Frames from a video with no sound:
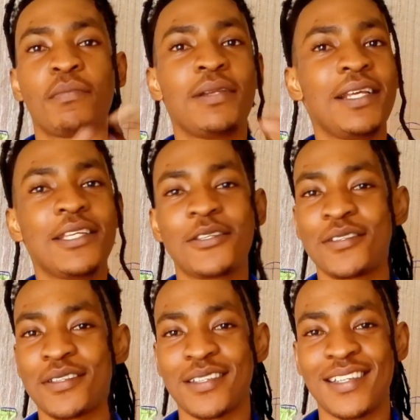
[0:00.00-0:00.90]

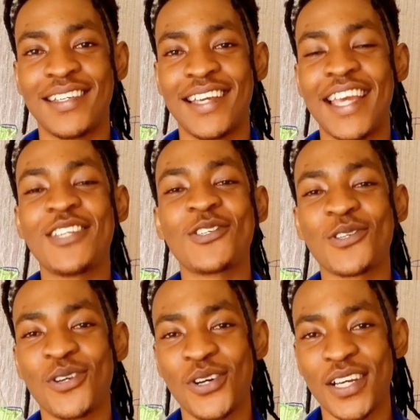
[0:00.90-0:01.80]
please
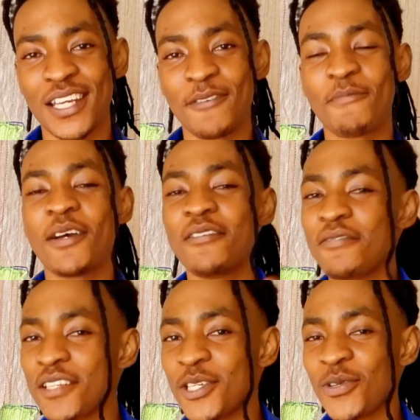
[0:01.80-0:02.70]
enjoy my
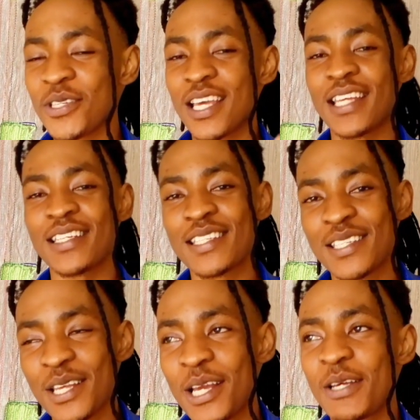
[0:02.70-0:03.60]
videos and
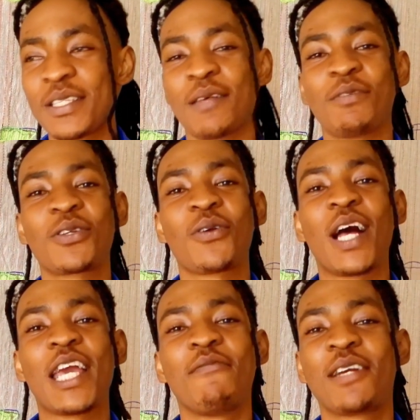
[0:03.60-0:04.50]

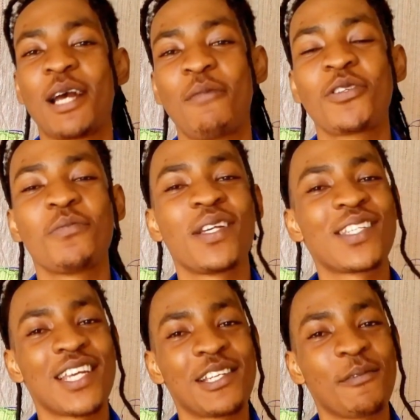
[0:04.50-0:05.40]
subscribe, come to my
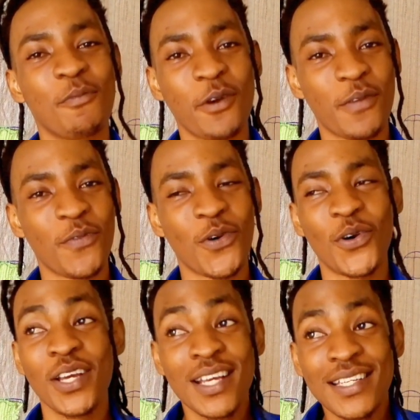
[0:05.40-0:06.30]
channel more and
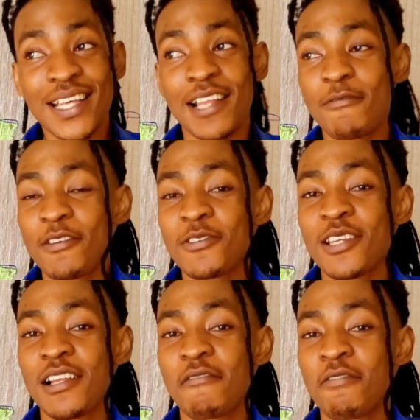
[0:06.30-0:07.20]
more, tell a friend to
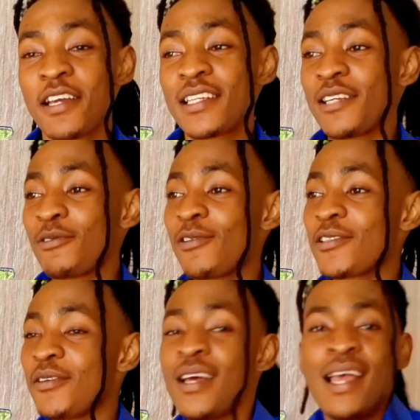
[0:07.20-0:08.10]
tell a friend, and
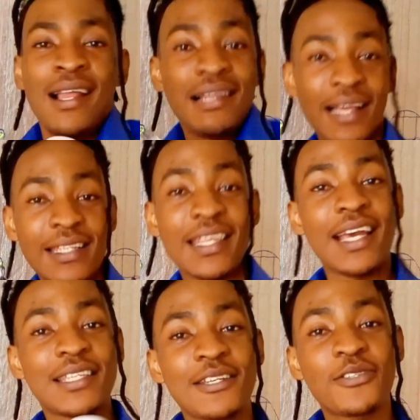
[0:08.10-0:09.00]
also let's
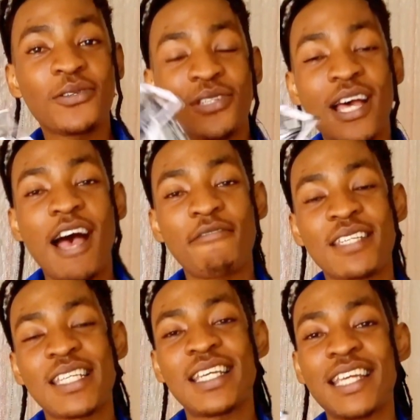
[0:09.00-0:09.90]
get into
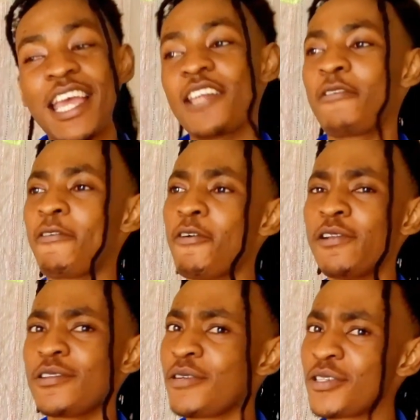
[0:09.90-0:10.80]
tufting. And if you're
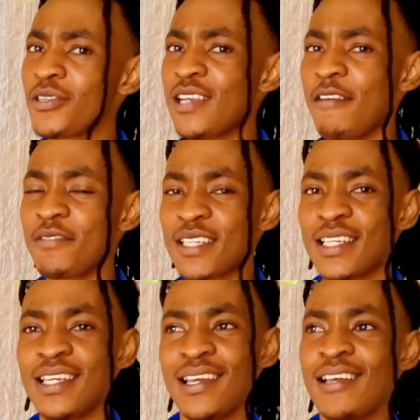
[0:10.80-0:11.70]
also into
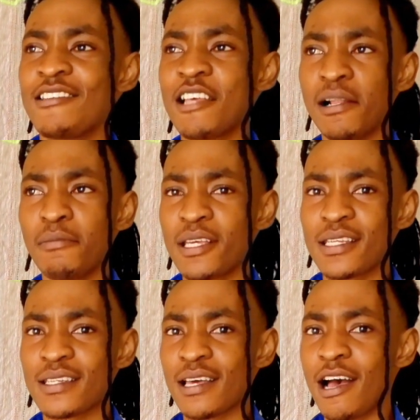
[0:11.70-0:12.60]
tufting, tell me,